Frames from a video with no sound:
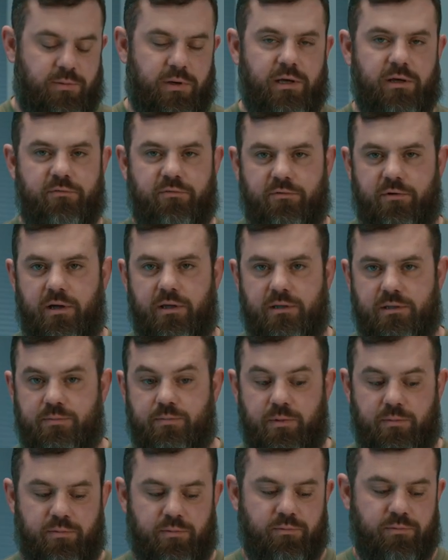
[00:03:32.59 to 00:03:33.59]
by Infiray. These
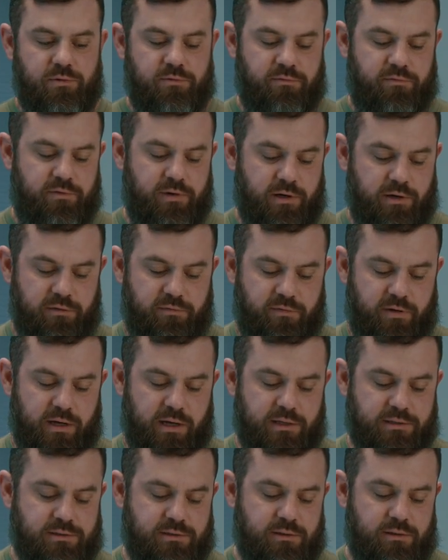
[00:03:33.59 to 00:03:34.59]
people move very
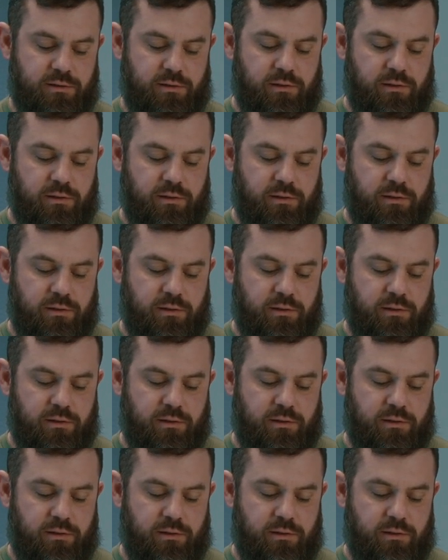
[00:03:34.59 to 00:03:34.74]
fast.